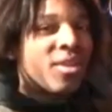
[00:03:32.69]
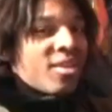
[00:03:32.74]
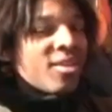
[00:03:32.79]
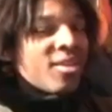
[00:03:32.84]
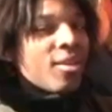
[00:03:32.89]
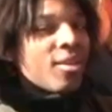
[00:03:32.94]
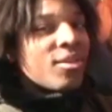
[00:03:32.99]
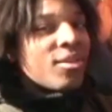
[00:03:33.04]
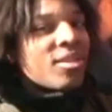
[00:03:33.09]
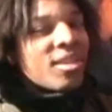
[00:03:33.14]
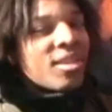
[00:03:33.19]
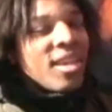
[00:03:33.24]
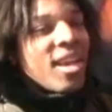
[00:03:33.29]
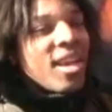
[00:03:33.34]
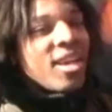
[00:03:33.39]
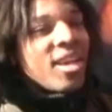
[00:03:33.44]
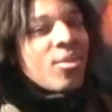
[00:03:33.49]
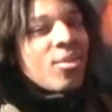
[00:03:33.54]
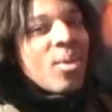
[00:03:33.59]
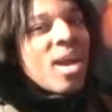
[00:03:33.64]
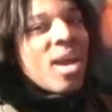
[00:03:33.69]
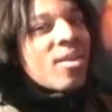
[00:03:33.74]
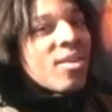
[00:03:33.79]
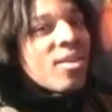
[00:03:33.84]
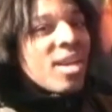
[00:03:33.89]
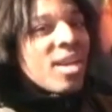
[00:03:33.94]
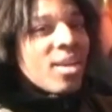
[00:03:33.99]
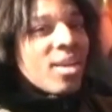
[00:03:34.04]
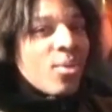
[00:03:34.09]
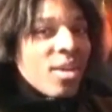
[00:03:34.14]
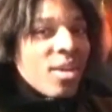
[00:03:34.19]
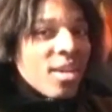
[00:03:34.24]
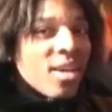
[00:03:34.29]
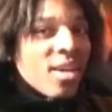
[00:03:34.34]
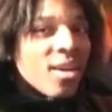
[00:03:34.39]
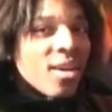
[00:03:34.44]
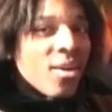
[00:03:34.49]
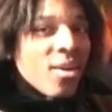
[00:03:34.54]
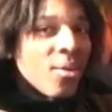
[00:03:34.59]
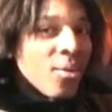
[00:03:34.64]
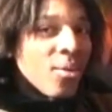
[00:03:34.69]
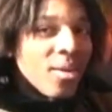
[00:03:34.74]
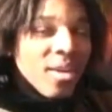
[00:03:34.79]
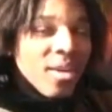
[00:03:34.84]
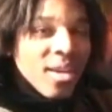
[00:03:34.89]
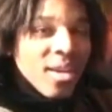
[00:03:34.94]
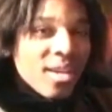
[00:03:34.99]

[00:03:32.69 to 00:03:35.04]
It doesn't, you know, it doesn't get you where you really want to go.